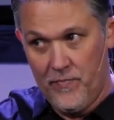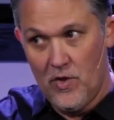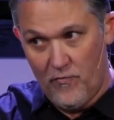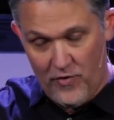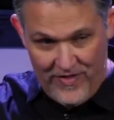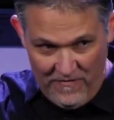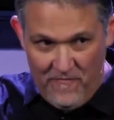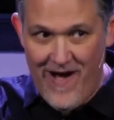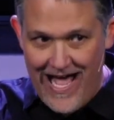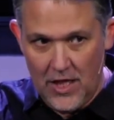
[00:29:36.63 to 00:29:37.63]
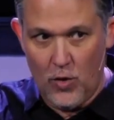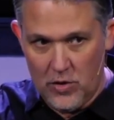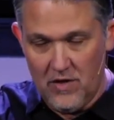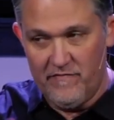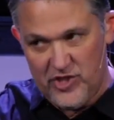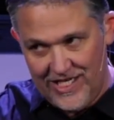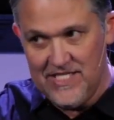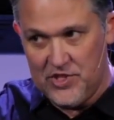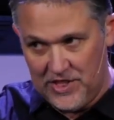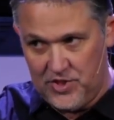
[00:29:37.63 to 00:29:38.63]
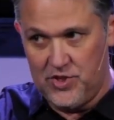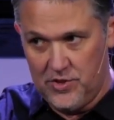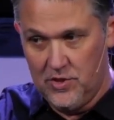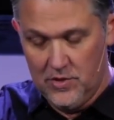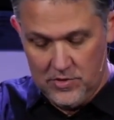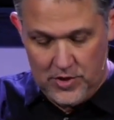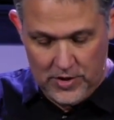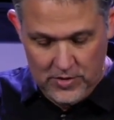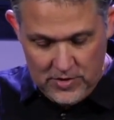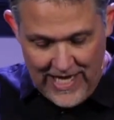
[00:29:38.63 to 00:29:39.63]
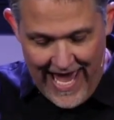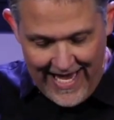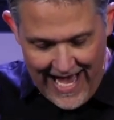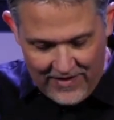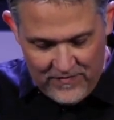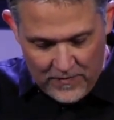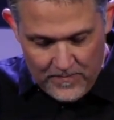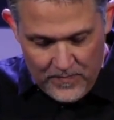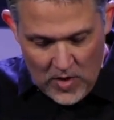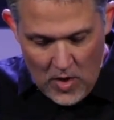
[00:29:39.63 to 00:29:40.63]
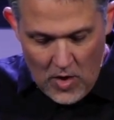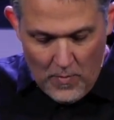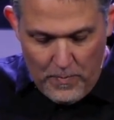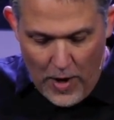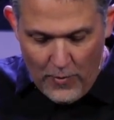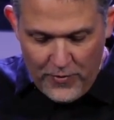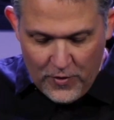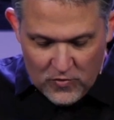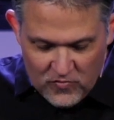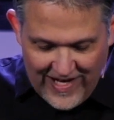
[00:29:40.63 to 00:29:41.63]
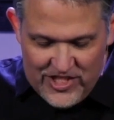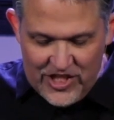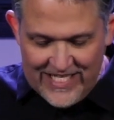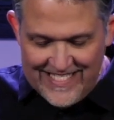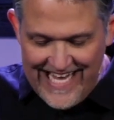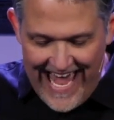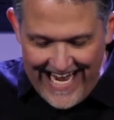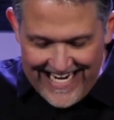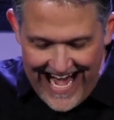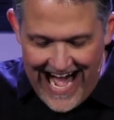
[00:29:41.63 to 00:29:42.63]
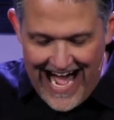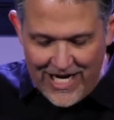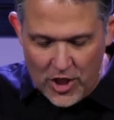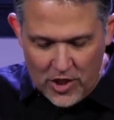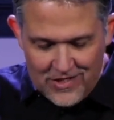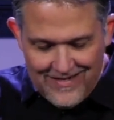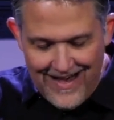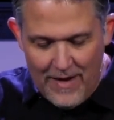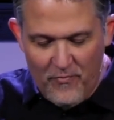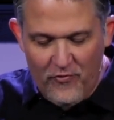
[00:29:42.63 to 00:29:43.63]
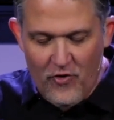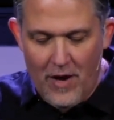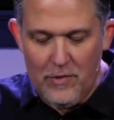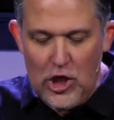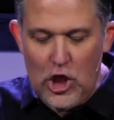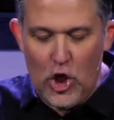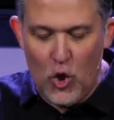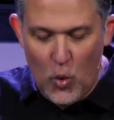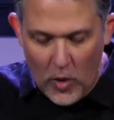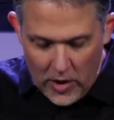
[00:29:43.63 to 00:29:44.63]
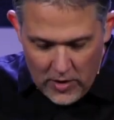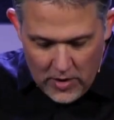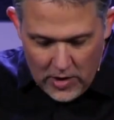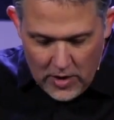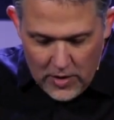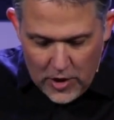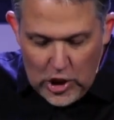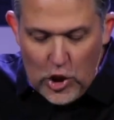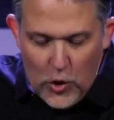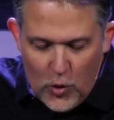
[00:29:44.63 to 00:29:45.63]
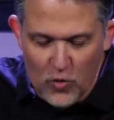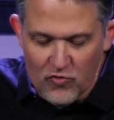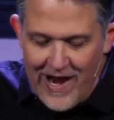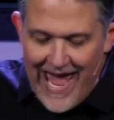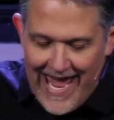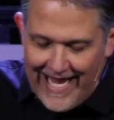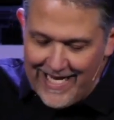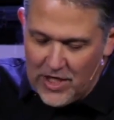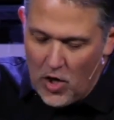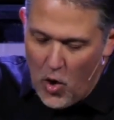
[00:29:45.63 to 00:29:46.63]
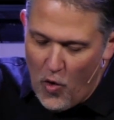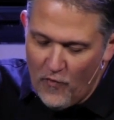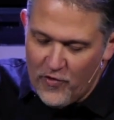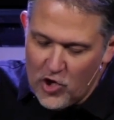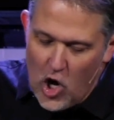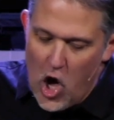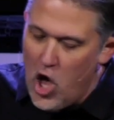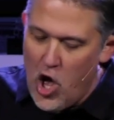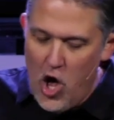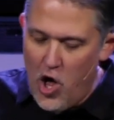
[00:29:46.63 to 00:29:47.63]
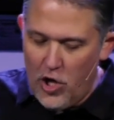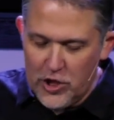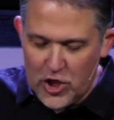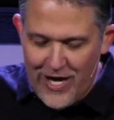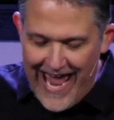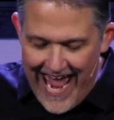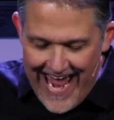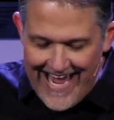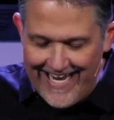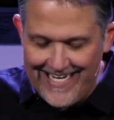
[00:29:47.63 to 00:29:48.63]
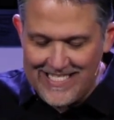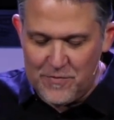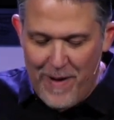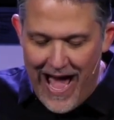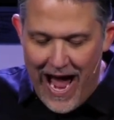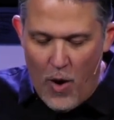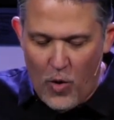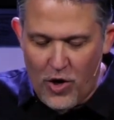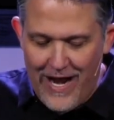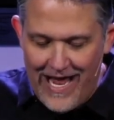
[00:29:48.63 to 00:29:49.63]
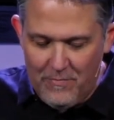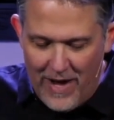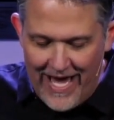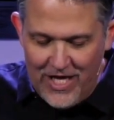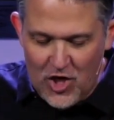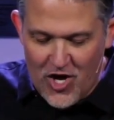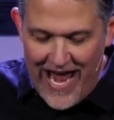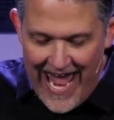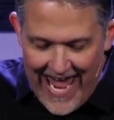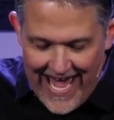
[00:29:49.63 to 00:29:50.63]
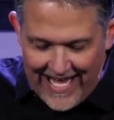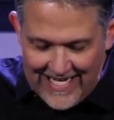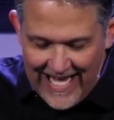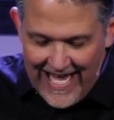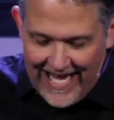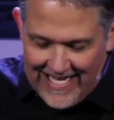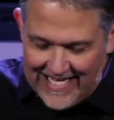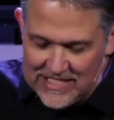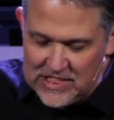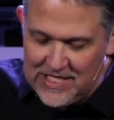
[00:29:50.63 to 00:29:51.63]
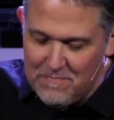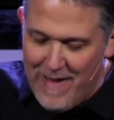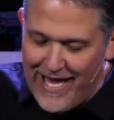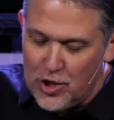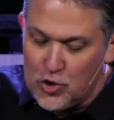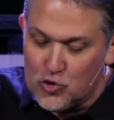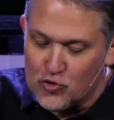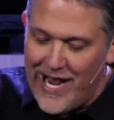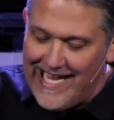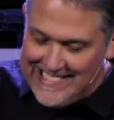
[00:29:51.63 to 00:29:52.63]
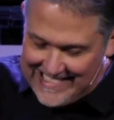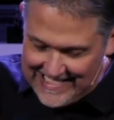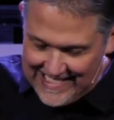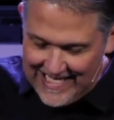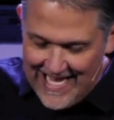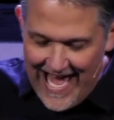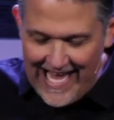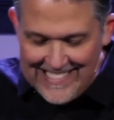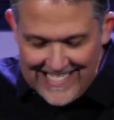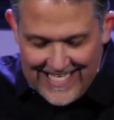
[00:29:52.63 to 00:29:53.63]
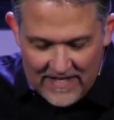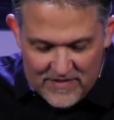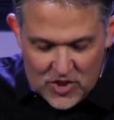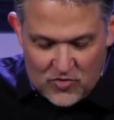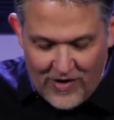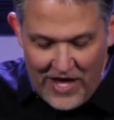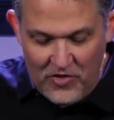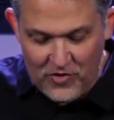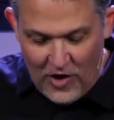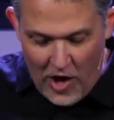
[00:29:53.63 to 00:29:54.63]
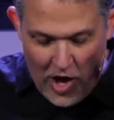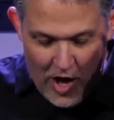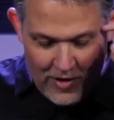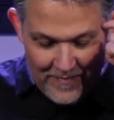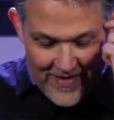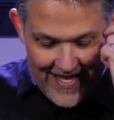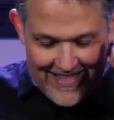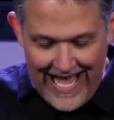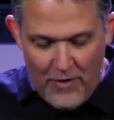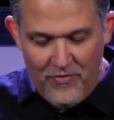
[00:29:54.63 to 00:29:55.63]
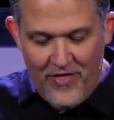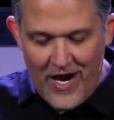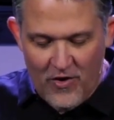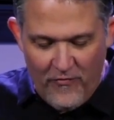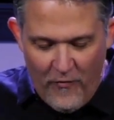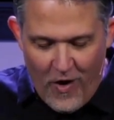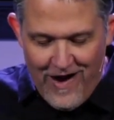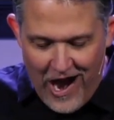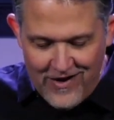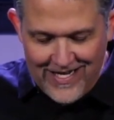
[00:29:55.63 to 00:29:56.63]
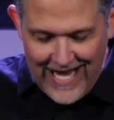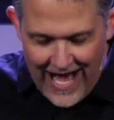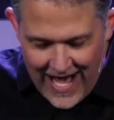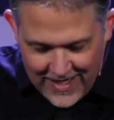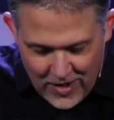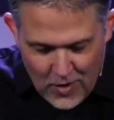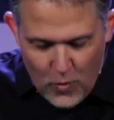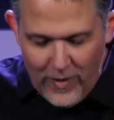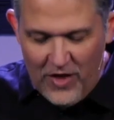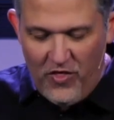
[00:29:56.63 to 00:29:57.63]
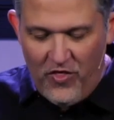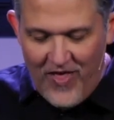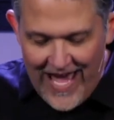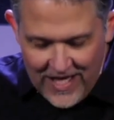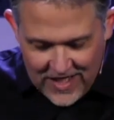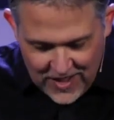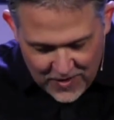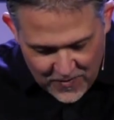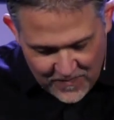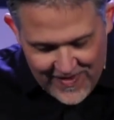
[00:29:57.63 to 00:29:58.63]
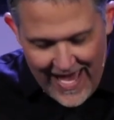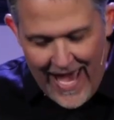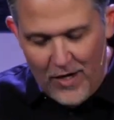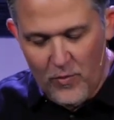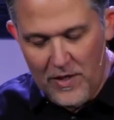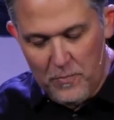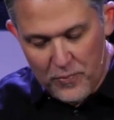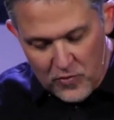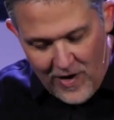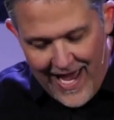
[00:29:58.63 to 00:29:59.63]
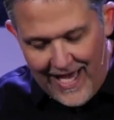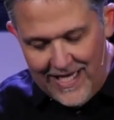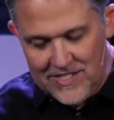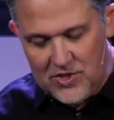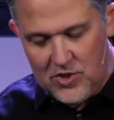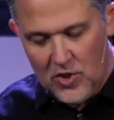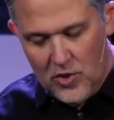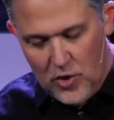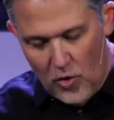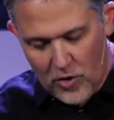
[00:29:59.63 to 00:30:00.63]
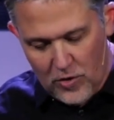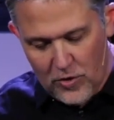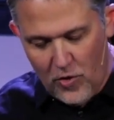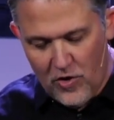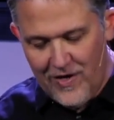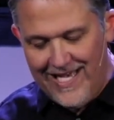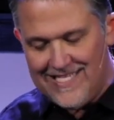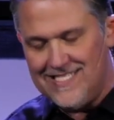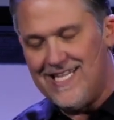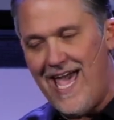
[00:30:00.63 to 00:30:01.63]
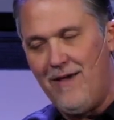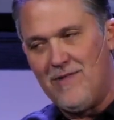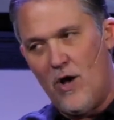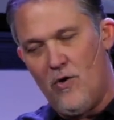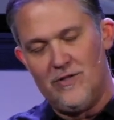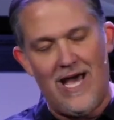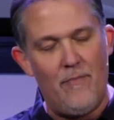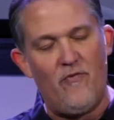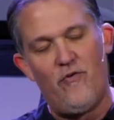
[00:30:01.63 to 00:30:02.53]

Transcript: for the follower of Jesus to, to hang on to. Both riches and honor come from you you reign over all. Your hand is power and might. Your hand it is to make great and to give strength to all. Now, therefore, our God, we thank you and we praise your glorious name. Now, hold on before